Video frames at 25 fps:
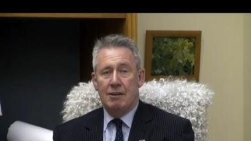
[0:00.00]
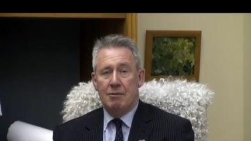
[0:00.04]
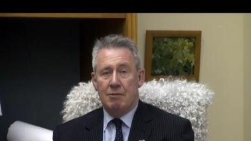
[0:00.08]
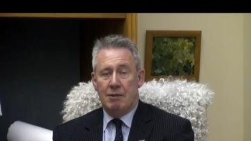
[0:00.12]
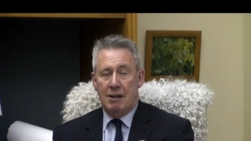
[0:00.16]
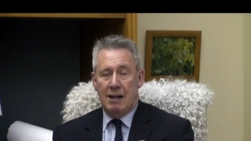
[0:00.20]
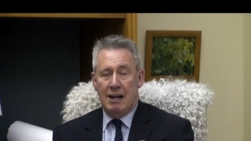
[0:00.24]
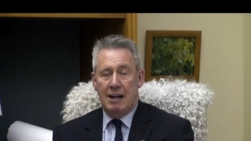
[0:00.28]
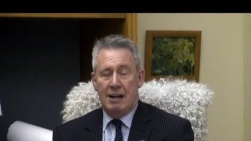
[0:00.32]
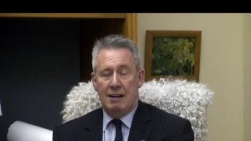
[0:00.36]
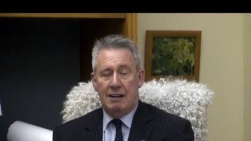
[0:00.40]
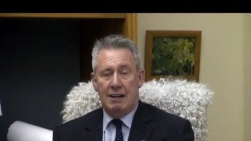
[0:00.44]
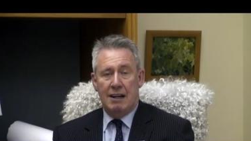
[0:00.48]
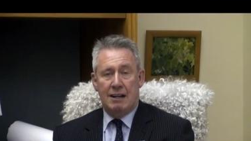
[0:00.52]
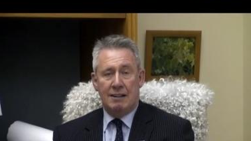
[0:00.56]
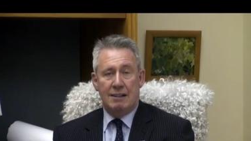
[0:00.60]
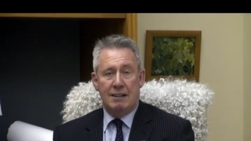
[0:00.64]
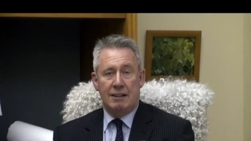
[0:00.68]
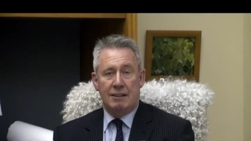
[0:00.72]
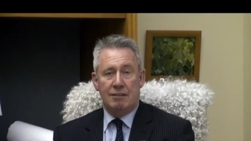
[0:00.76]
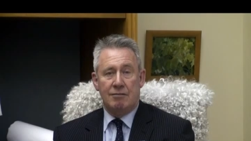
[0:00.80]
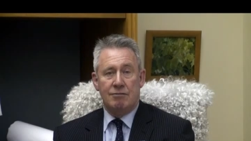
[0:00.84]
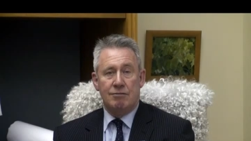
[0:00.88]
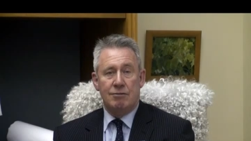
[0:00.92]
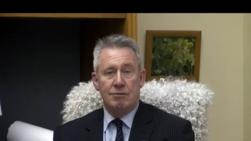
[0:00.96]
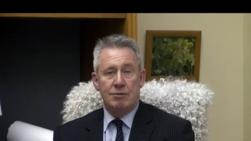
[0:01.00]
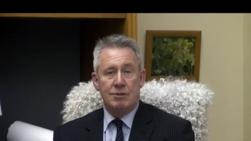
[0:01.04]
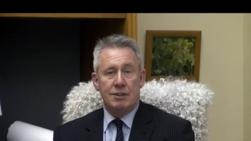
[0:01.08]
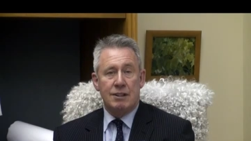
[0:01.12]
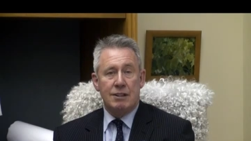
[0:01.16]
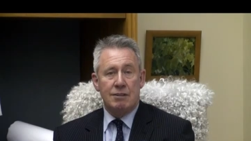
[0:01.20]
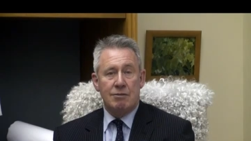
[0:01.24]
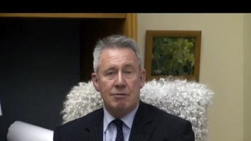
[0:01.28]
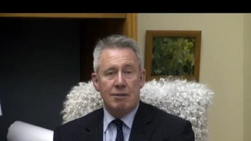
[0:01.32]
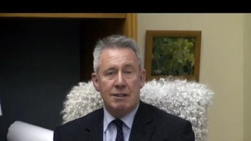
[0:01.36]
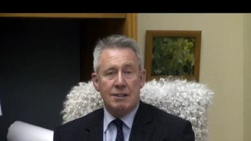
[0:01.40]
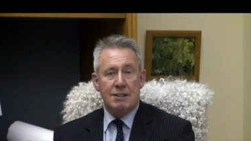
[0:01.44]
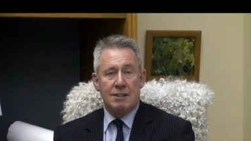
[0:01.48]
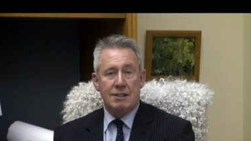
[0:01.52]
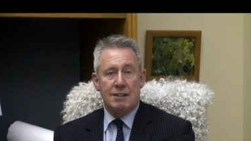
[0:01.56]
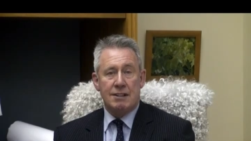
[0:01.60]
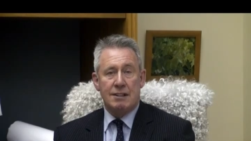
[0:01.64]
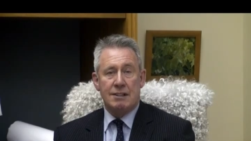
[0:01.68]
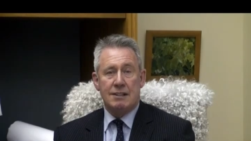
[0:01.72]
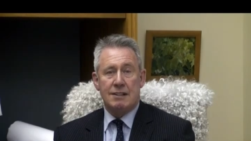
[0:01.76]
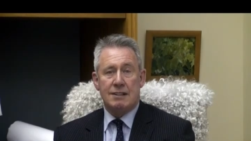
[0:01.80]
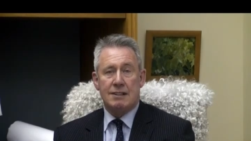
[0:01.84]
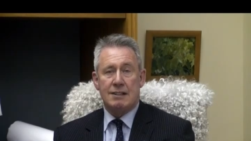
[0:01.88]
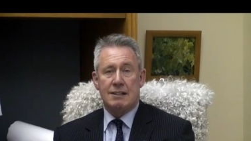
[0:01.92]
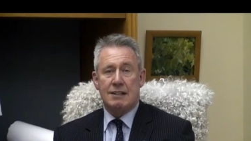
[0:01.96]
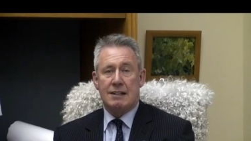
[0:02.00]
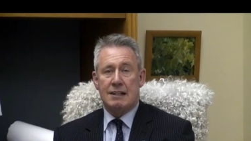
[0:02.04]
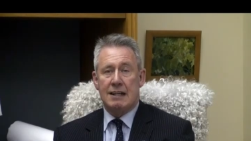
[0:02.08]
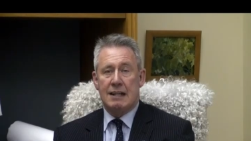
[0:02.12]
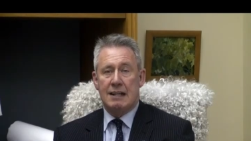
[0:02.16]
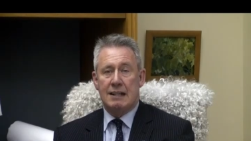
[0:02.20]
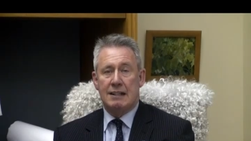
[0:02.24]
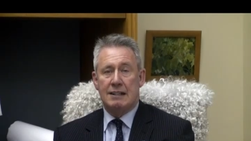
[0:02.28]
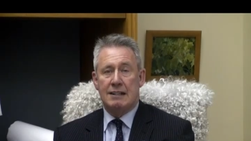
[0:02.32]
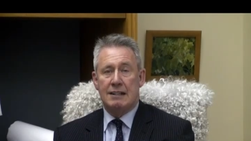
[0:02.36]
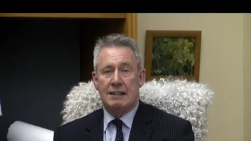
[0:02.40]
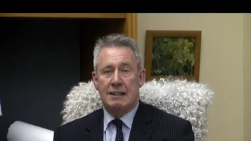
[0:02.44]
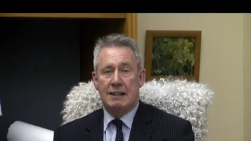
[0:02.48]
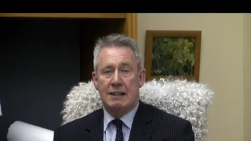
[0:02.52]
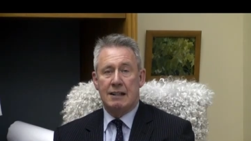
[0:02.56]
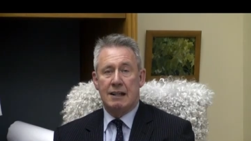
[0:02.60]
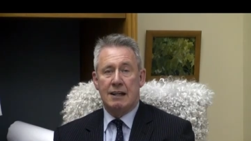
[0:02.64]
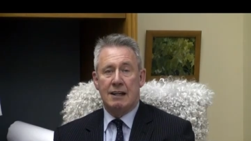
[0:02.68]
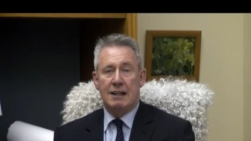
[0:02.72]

We had, I think, 14 residents and uh,